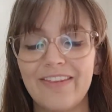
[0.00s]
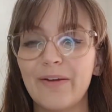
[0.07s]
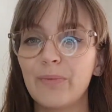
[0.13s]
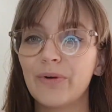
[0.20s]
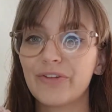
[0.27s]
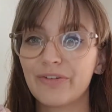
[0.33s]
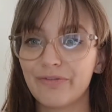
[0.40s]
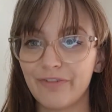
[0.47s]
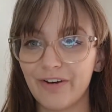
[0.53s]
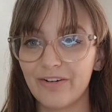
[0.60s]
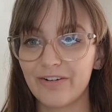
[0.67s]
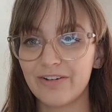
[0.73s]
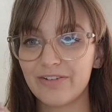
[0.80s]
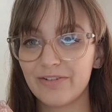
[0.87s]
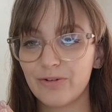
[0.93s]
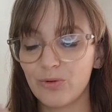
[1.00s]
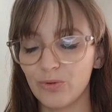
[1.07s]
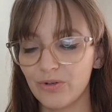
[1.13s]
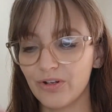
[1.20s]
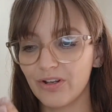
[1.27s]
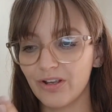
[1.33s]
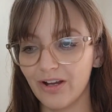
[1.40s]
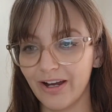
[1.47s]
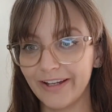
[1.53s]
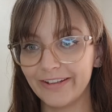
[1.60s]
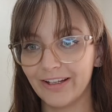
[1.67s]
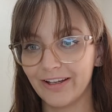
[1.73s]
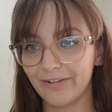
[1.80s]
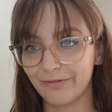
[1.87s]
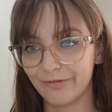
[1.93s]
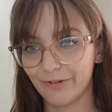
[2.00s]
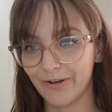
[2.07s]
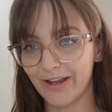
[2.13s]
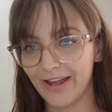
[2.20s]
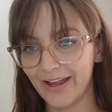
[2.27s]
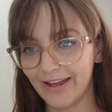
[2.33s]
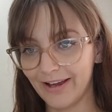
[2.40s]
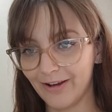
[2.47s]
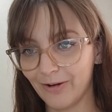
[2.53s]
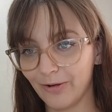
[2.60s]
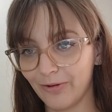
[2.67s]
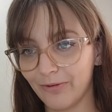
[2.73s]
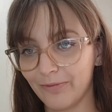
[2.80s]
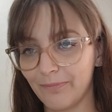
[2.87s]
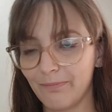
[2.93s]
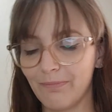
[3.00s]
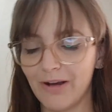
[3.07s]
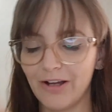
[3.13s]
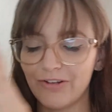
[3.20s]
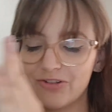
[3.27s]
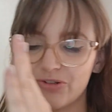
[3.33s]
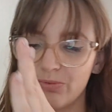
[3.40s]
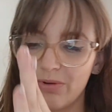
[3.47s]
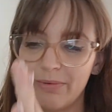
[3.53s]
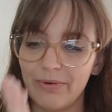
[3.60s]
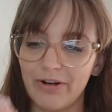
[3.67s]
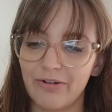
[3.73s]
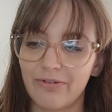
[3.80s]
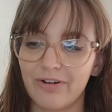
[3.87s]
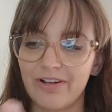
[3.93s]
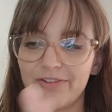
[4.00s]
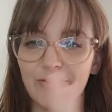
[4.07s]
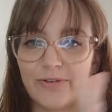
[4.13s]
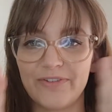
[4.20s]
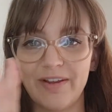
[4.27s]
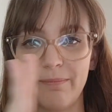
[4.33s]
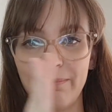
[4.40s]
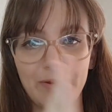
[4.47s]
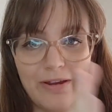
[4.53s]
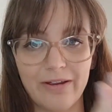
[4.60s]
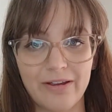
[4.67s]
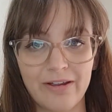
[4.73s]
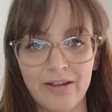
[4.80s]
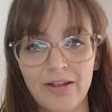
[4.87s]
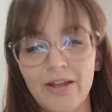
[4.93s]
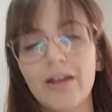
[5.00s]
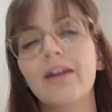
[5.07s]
There was a very good guideline for how much we would increase Ozempic